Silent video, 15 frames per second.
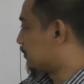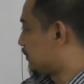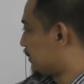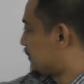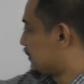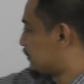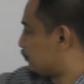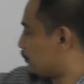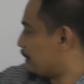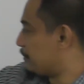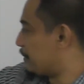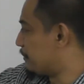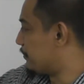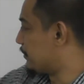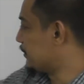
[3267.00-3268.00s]
this is one
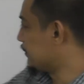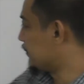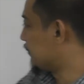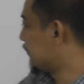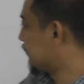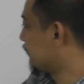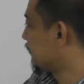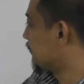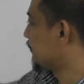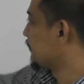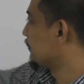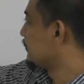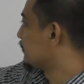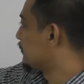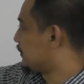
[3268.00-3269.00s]
member,
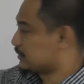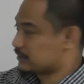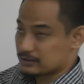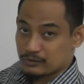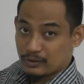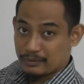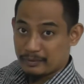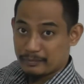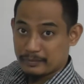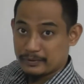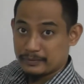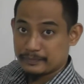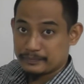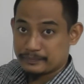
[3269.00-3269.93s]
this is one member,